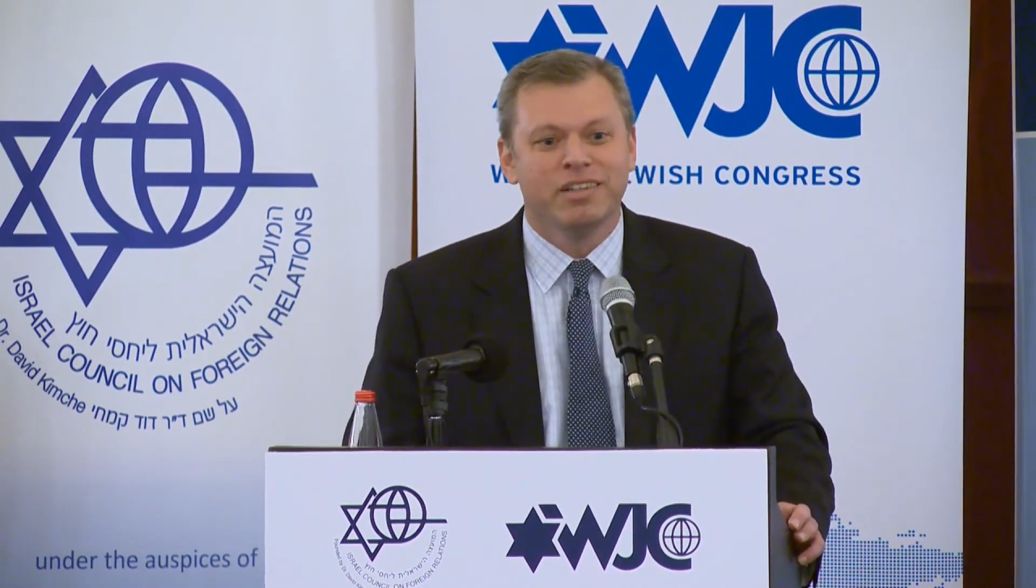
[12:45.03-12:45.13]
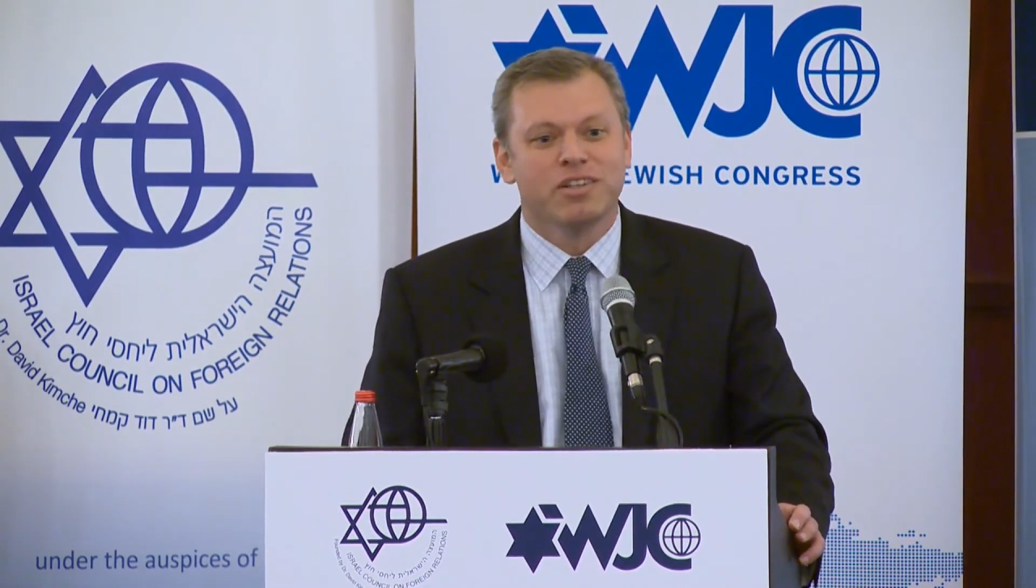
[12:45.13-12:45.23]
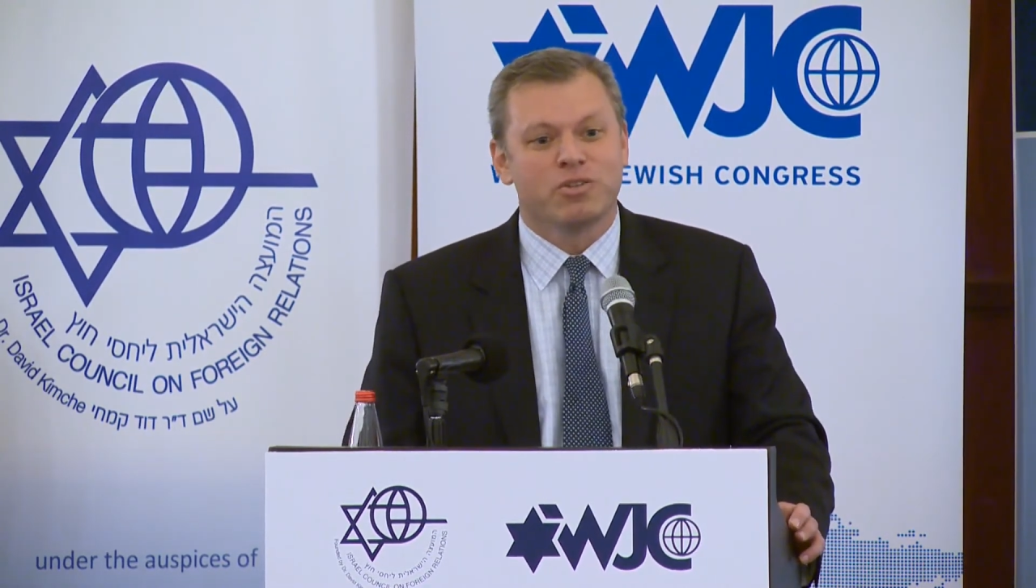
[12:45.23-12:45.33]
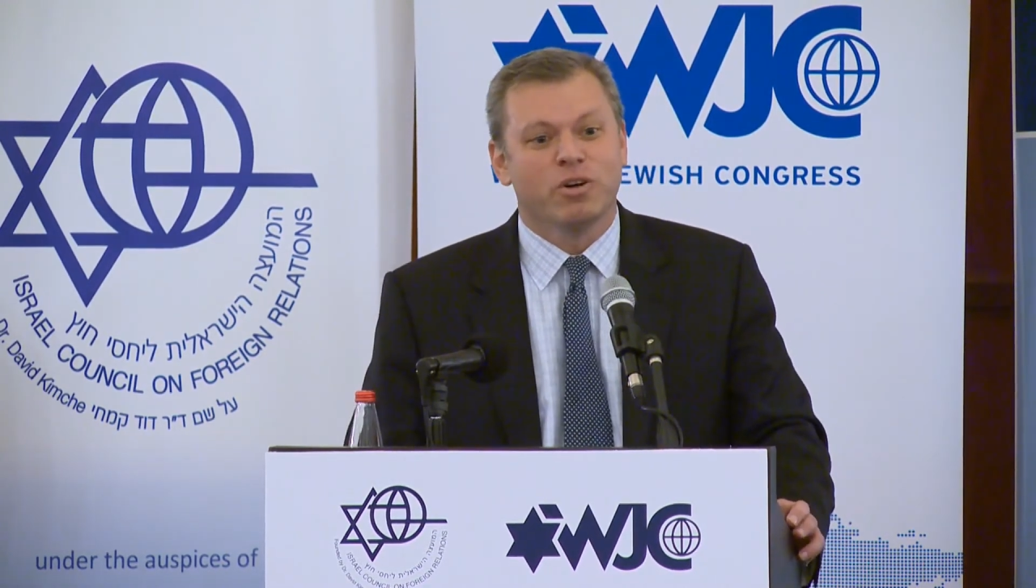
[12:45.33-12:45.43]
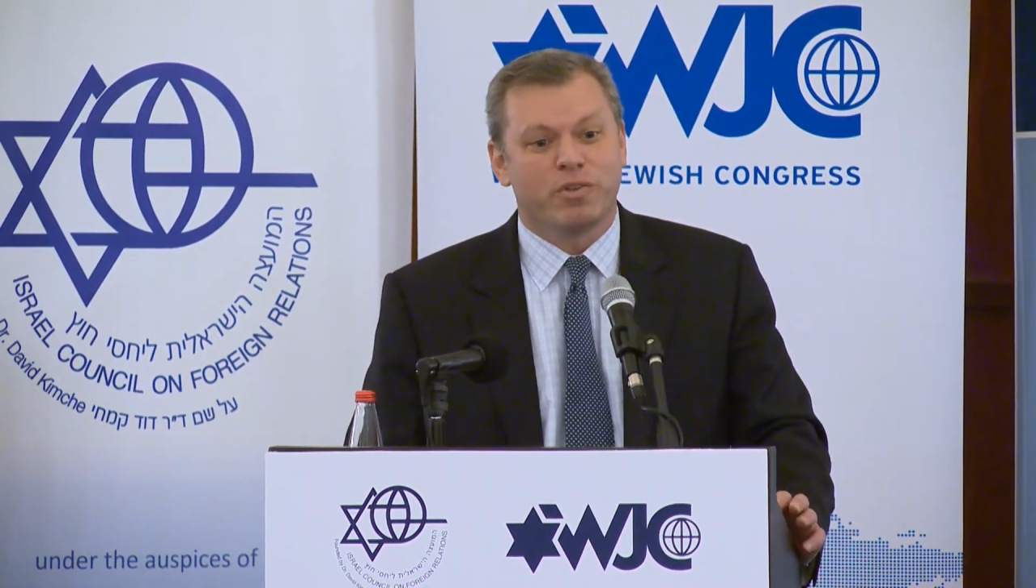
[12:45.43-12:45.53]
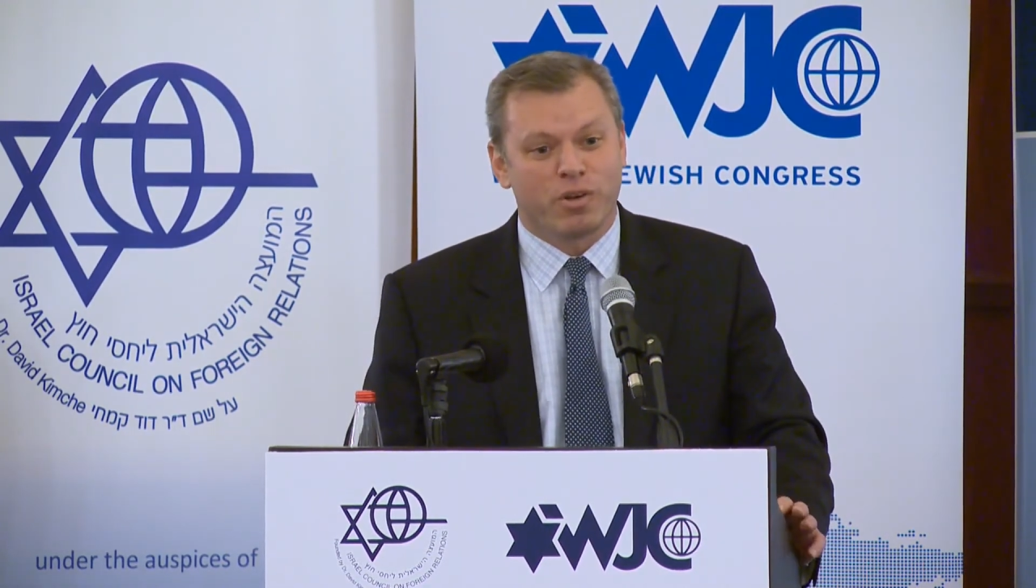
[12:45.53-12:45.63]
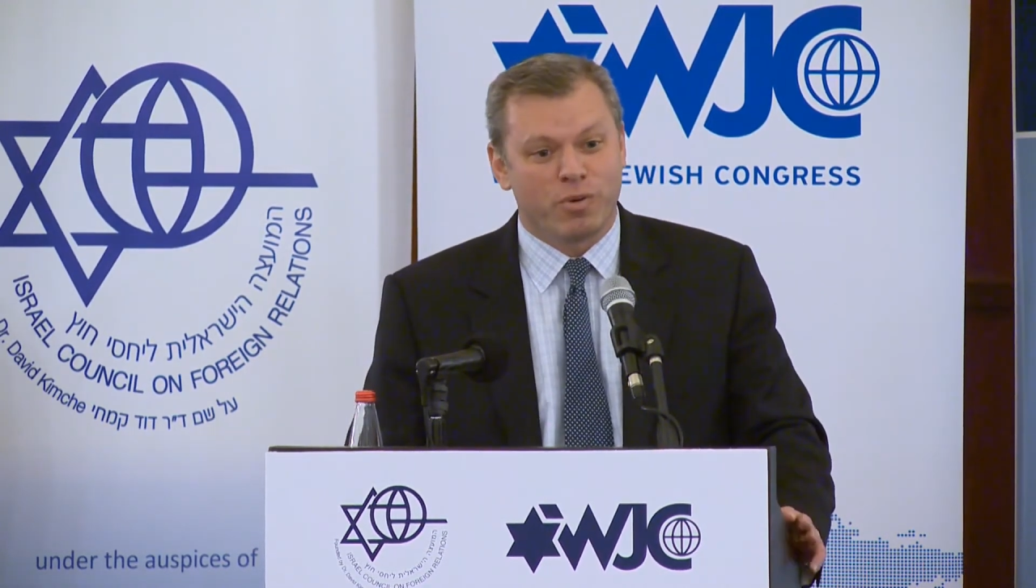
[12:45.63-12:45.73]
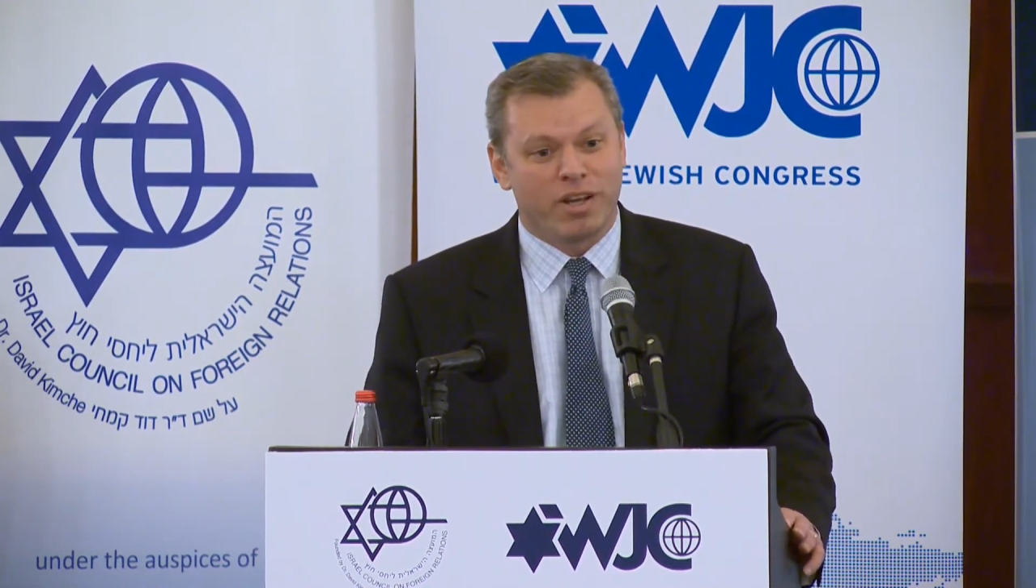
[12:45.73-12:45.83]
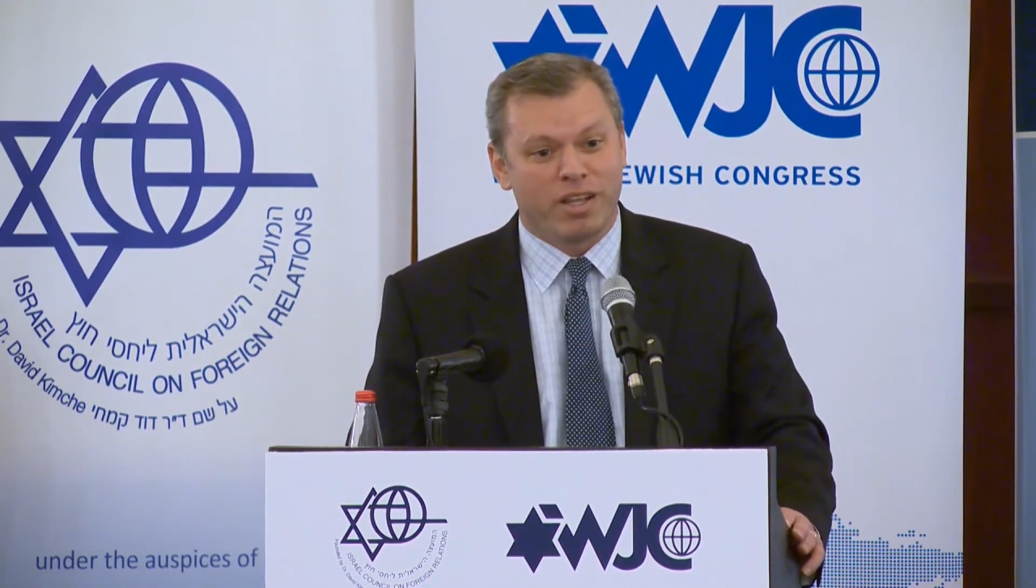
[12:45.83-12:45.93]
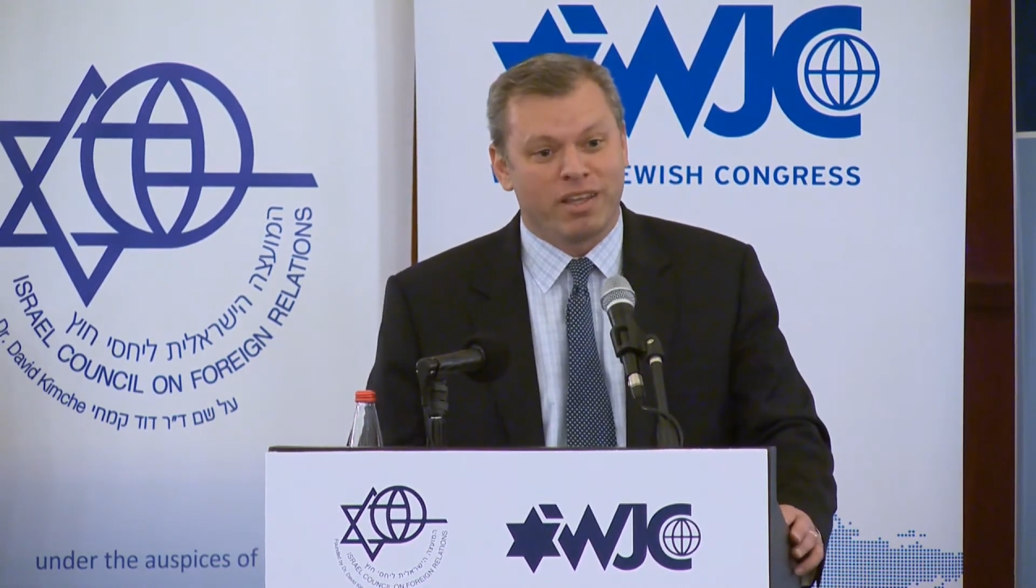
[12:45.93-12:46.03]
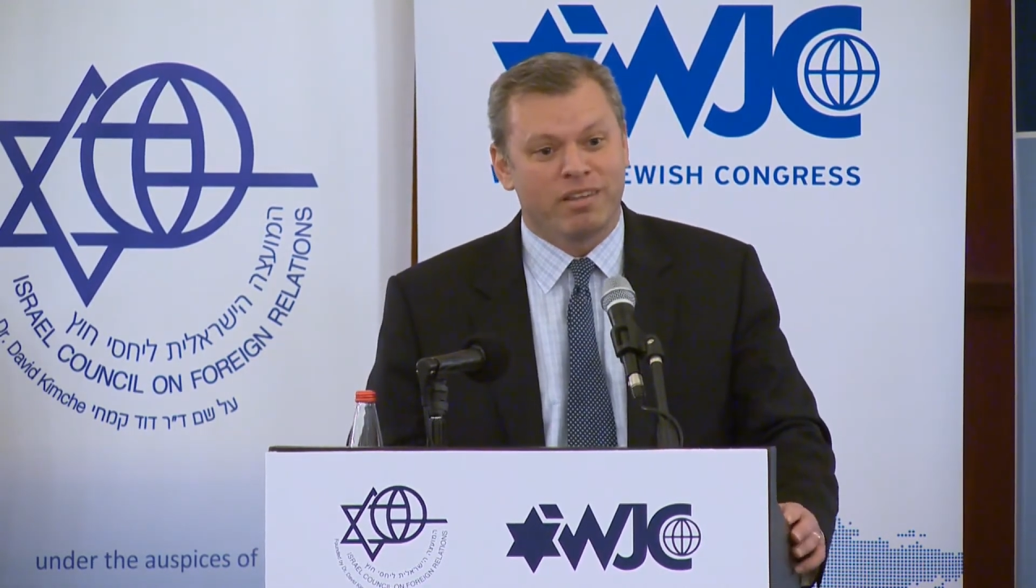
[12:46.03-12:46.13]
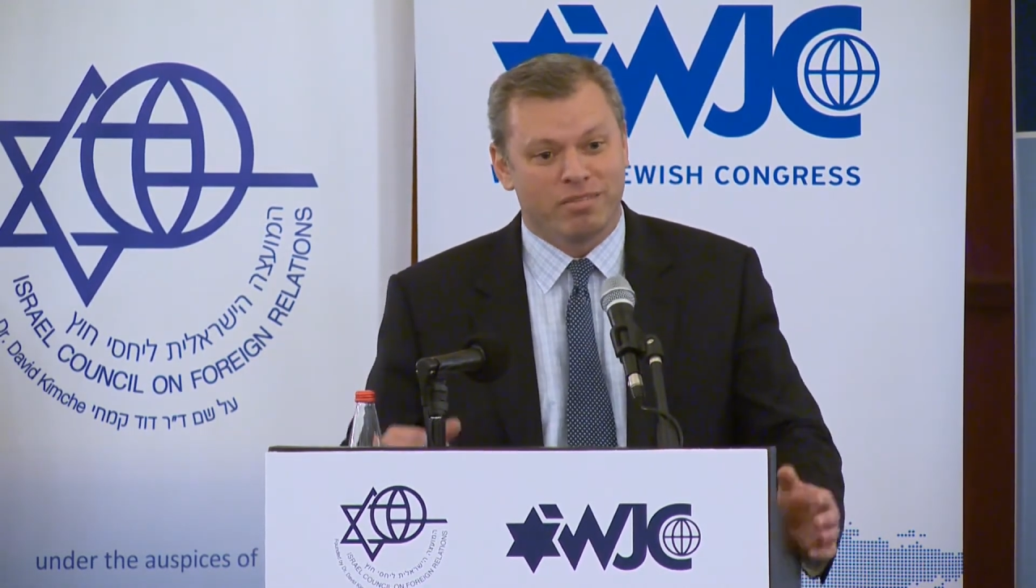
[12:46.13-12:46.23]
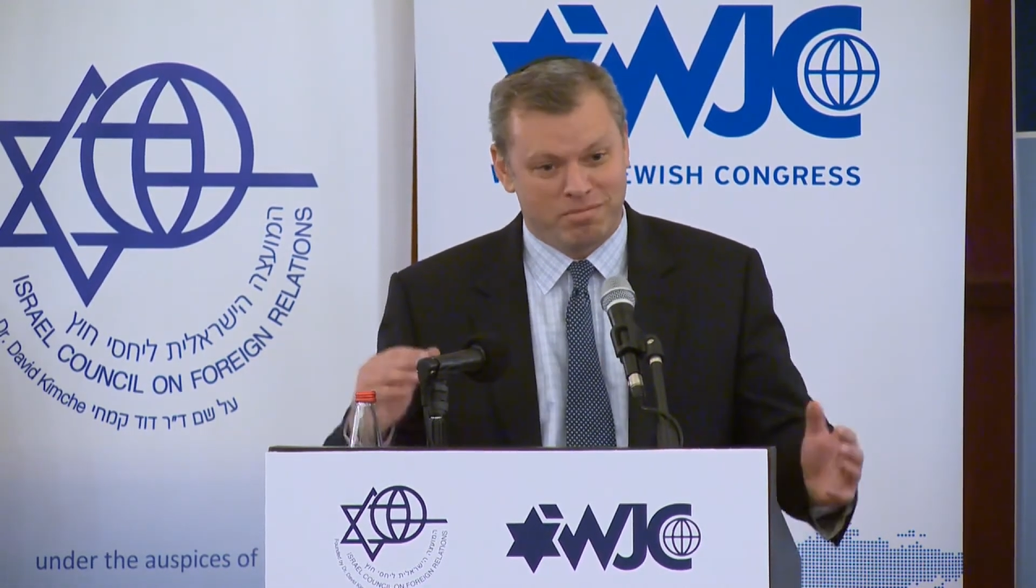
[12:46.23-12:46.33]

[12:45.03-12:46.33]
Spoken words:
So if you're running